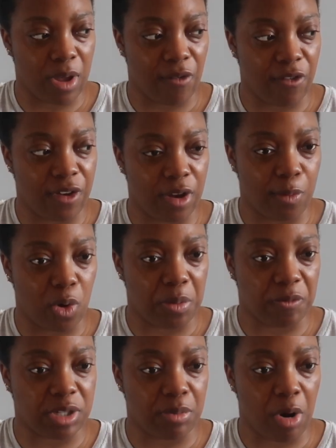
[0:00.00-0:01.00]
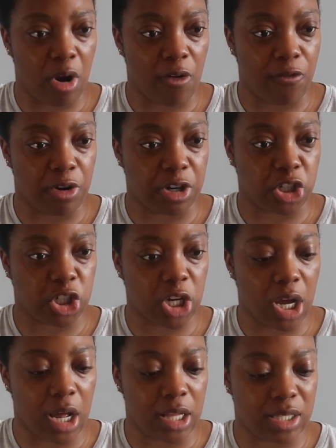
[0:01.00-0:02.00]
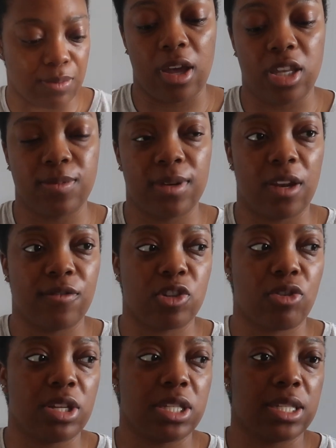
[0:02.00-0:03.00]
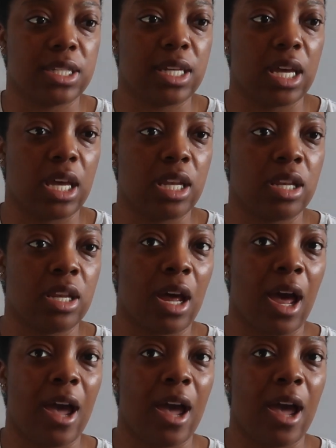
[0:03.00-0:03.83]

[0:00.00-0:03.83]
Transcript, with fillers: We have a vet appointment tomorrow for his shots. Yeah, he's been out of his crate since 10.